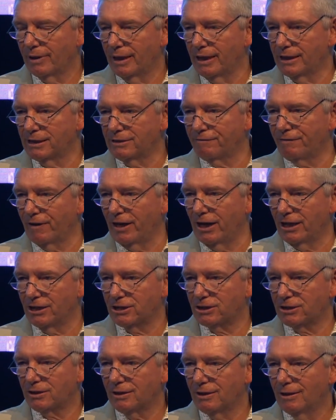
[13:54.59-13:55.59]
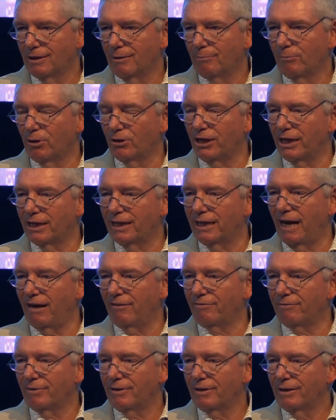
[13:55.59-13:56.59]
It's finished. Well, they
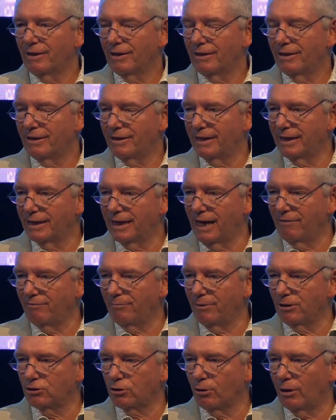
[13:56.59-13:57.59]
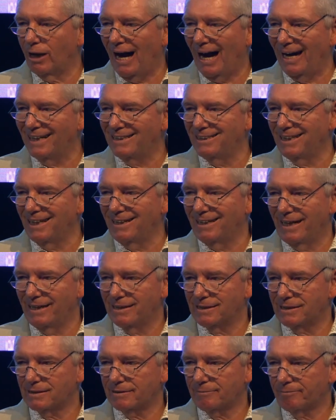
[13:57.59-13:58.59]
gave me to a
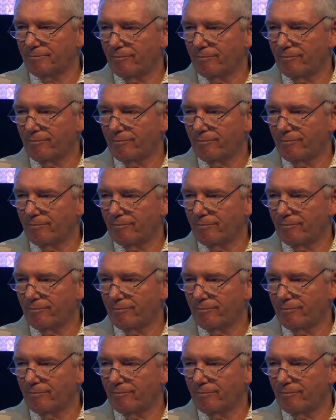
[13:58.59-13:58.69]
hygienist.